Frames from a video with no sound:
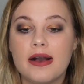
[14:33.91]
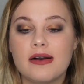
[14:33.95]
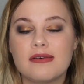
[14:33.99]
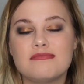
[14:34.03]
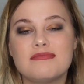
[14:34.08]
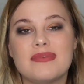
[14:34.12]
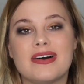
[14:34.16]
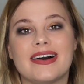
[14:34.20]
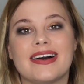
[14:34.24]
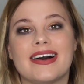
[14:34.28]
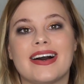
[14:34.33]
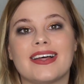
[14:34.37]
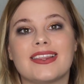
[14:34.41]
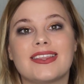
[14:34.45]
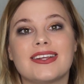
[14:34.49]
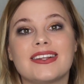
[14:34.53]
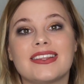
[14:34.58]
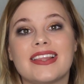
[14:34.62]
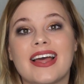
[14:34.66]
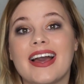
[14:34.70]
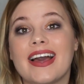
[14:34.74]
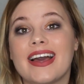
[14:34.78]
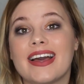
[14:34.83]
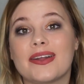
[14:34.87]
But other than
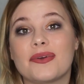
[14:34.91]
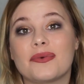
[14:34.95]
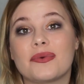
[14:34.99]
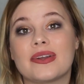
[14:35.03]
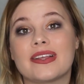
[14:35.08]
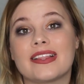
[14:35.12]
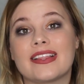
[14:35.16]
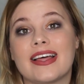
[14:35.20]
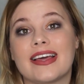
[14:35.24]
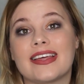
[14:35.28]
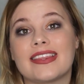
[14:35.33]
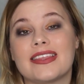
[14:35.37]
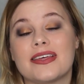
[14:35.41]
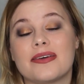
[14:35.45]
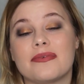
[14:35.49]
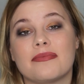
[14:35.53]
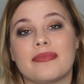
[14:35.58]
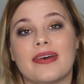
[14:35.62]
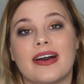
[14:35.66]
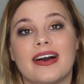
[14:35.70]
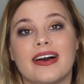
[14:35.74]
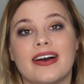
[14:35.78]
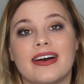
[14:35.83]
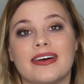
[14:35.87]
that, I really like them.
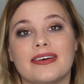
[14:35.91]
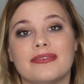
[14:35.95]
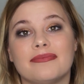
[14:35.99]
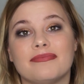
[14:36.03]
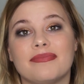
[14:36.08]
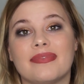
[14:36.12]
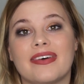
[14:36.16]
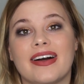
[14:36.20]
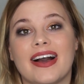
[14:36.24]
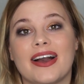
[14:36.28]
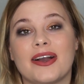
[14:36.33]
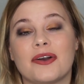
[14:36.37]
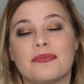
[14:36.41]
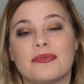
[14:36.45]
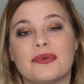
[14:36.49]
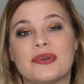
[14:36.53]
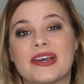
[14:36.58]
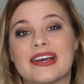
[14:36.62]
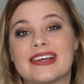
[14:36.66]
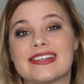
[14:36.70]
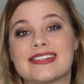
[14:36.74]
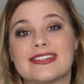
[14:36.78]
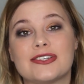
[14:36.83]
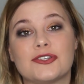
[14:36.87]
I hope you
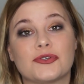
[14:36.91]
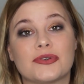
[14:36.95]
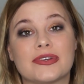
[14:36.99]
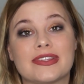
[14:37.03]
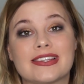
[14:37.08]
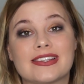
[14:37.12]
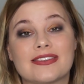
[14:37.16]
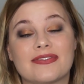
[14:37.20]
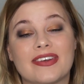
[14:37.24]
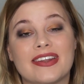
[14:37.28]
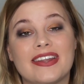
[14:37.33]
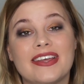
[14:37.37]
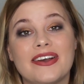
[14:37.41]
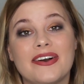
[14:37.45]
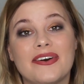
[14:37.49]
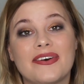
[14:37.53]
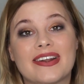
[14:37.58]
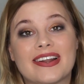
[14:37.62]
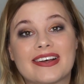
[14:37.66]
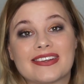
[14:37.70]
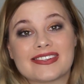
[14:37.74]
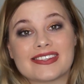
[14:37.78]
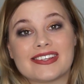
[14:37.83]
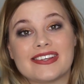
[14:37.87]
guys enjoyed this video, and
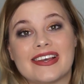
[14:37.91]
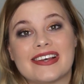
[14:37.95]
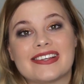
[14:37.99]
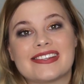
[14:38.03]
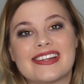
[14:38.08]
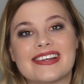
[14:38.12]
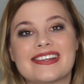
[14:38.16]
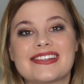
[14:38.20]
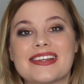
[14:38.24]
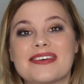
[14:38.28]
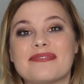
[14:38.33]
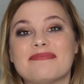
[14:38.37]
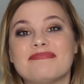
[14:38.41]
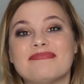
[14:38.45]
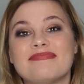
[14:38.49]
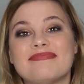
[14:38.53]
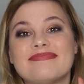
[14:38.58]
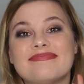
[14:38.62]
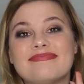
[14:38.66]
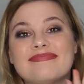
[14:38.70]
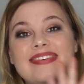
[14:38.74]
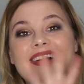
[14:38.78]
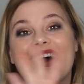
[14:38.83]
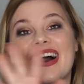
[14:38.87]
I'll see you guys next time.
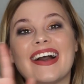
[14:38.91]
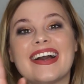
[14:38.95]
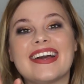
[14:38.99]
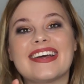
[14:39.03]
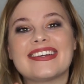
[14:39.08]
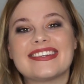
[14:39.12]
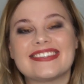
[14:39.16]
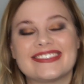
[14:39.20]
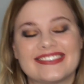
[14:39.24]
Bye!